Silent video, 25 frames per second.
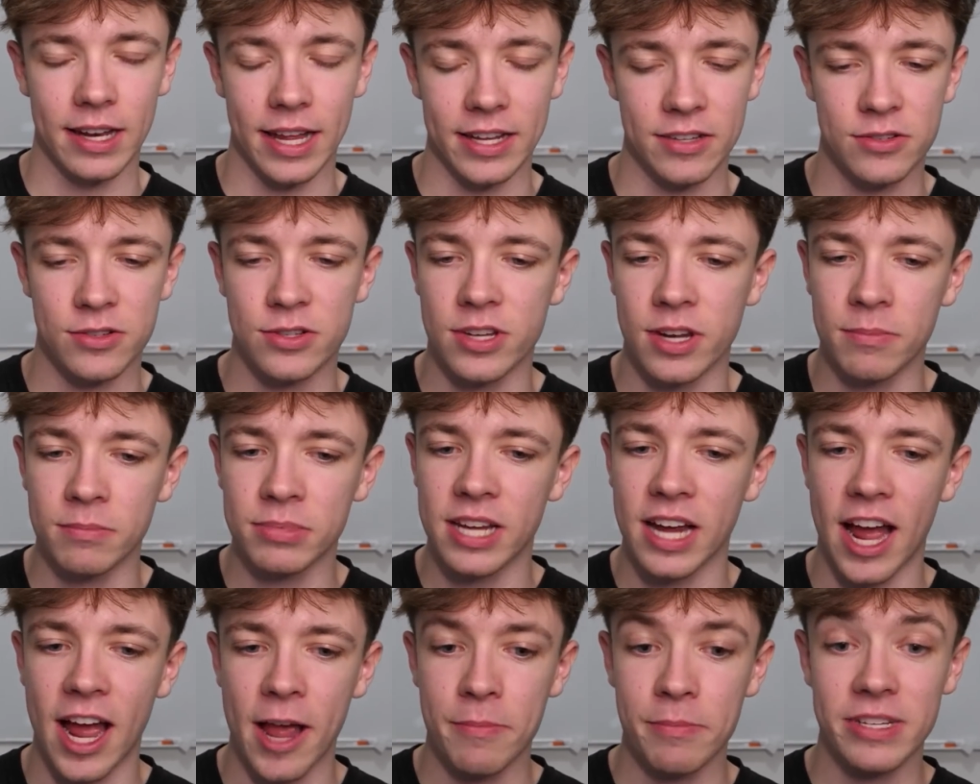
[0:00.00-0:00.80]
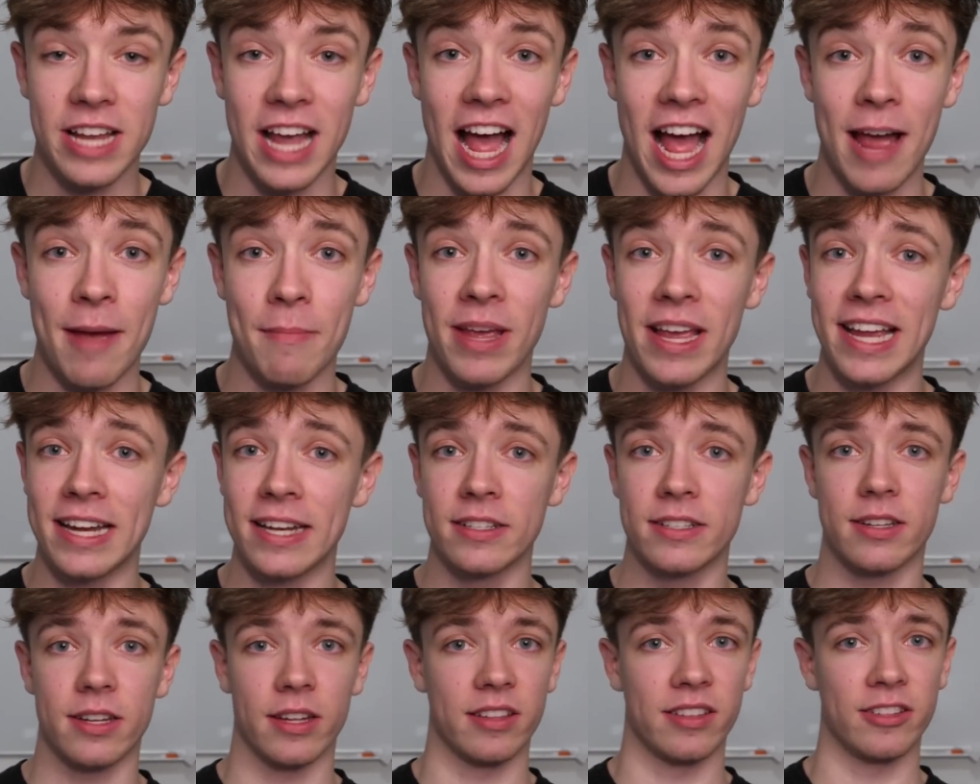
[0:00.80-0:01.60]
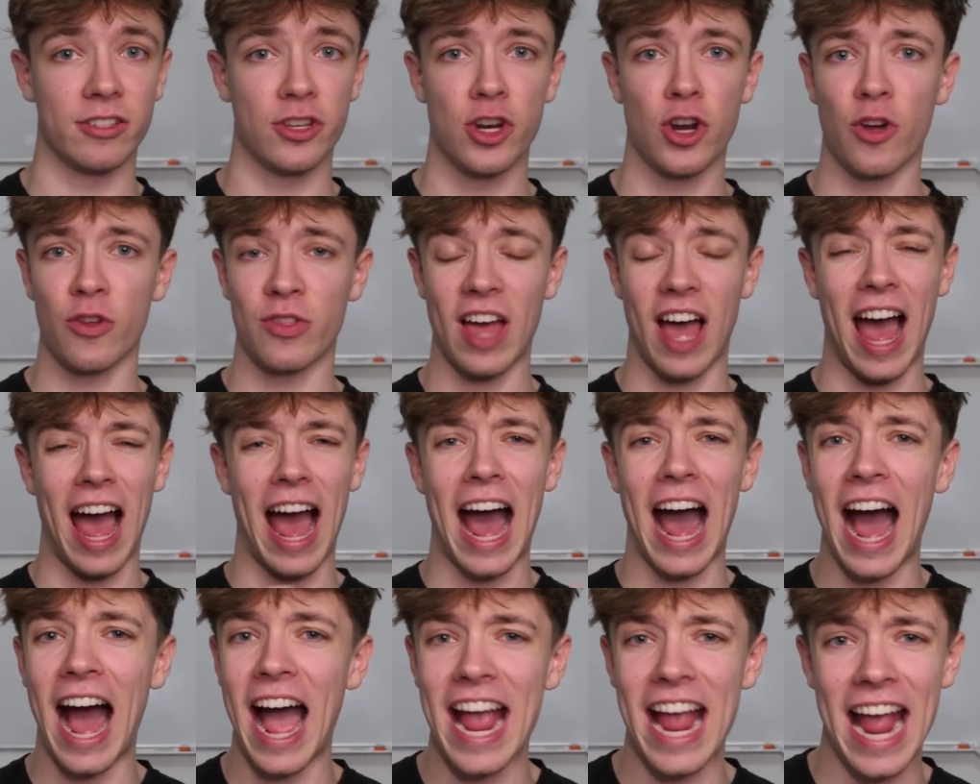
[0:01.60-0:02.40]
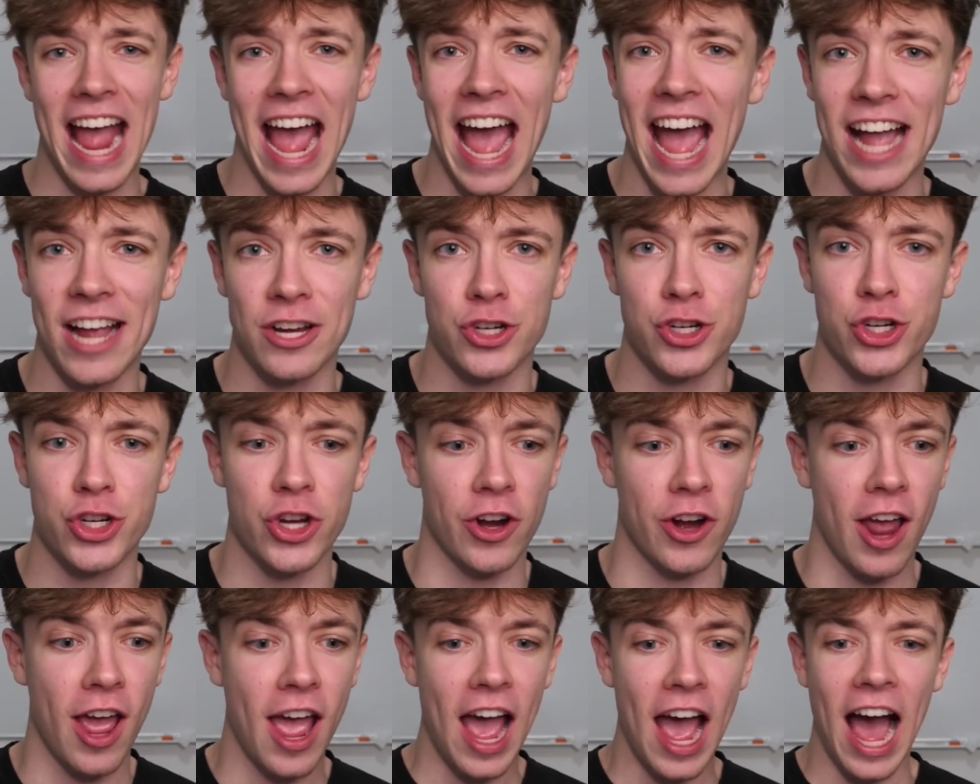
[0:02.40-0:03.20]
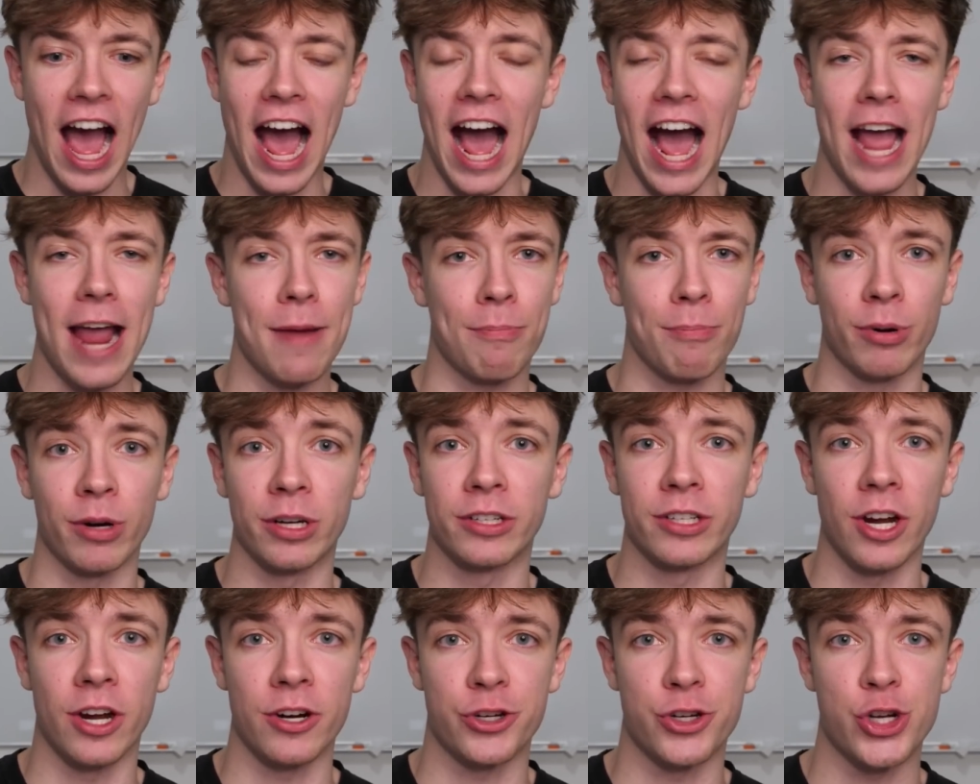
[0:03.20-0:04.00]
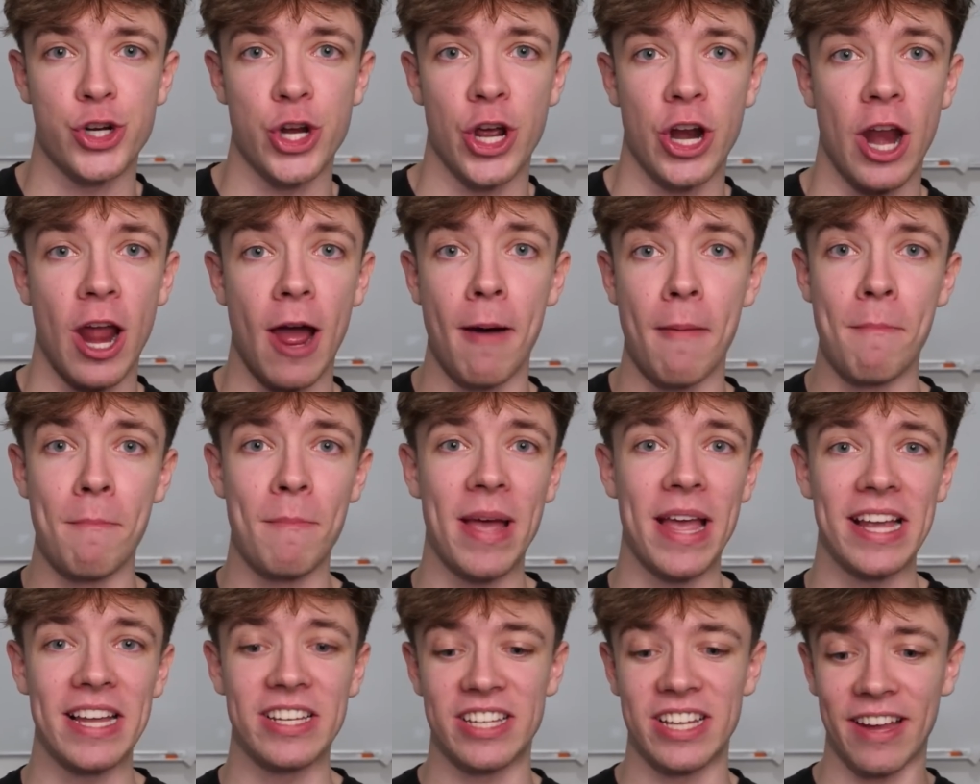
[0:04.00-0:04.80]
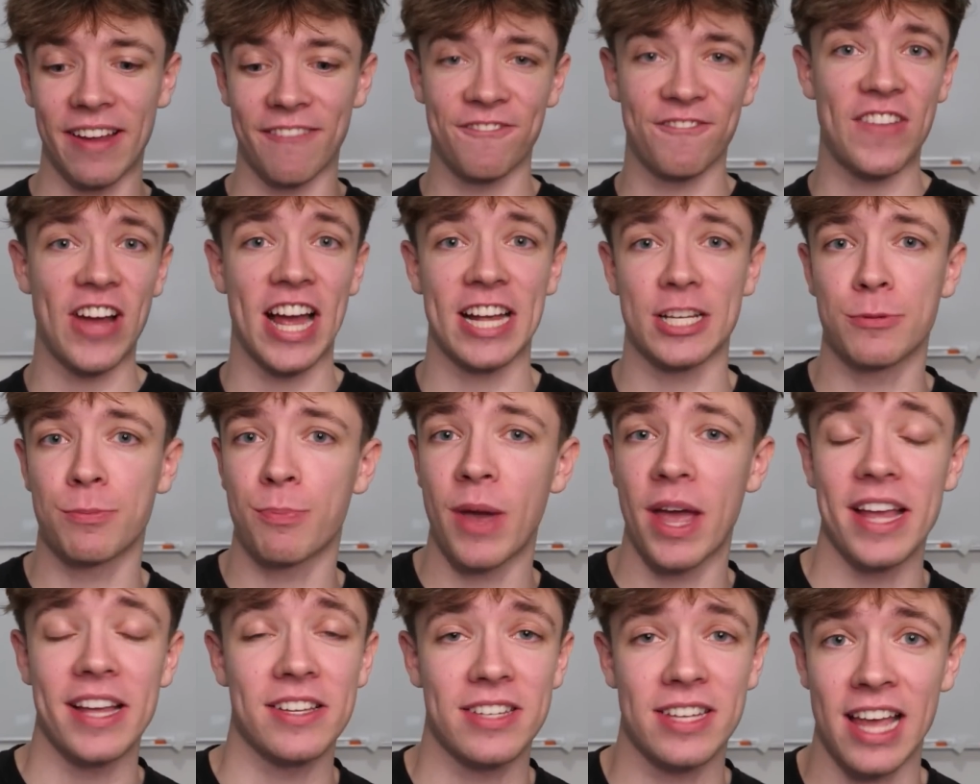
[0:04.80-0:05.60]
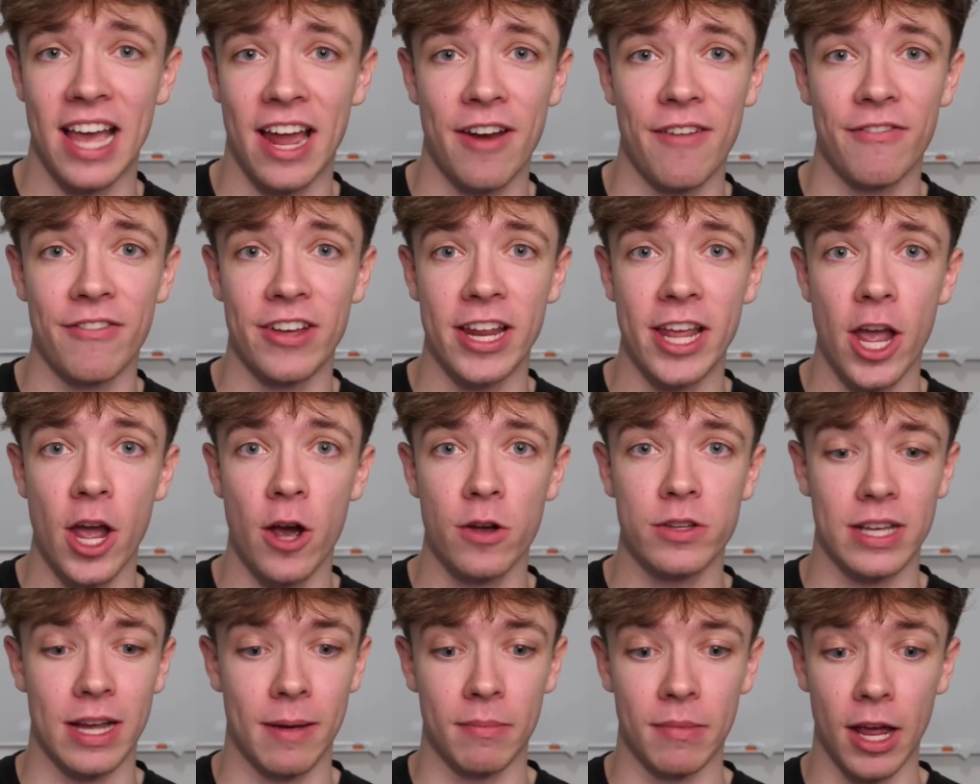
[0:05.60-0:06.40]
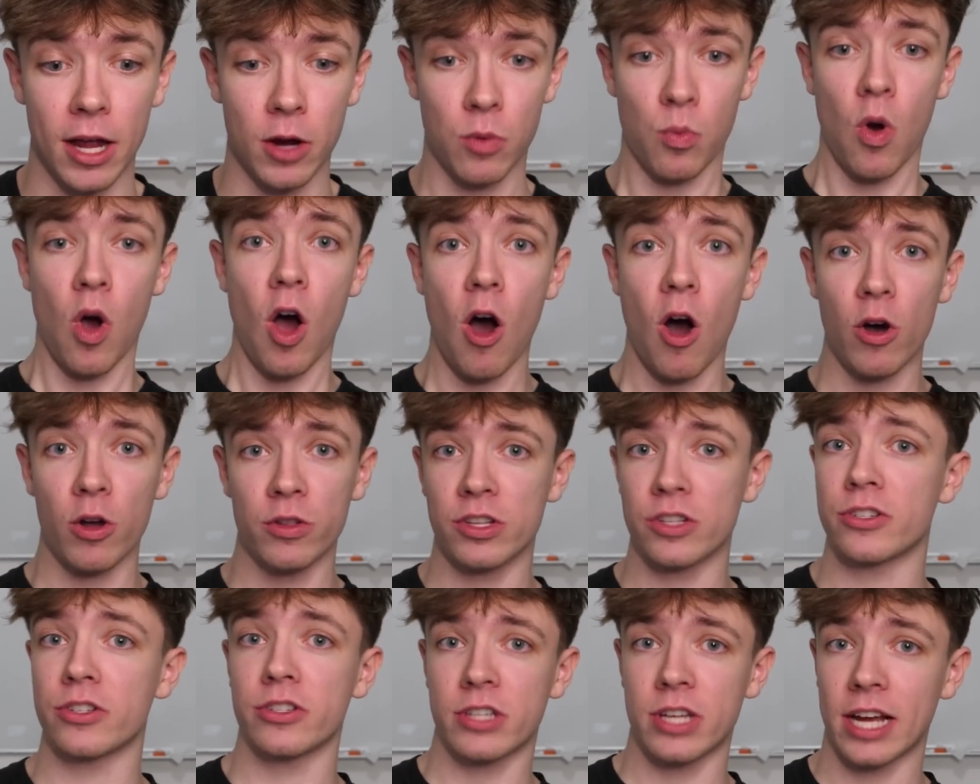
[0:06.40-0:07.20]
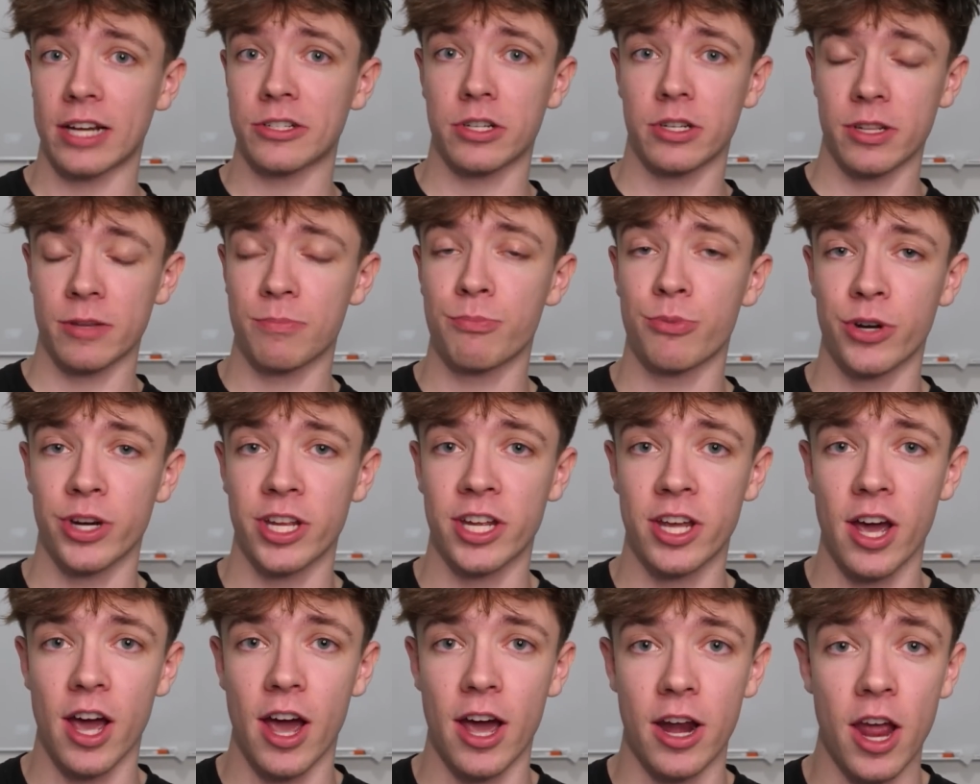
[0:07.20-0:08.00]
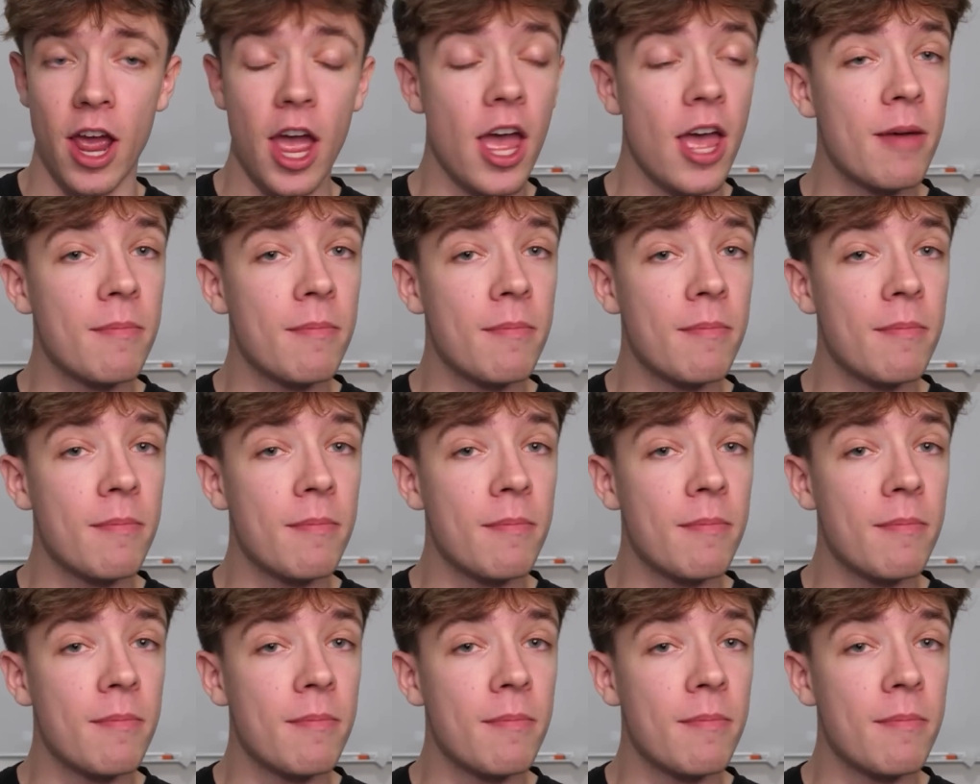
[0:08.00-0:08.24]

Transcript: Sometimes I'm into, that high action, high production, amazing, fast-paced kind of videos. I'm like, whoa, this is actually pretty good.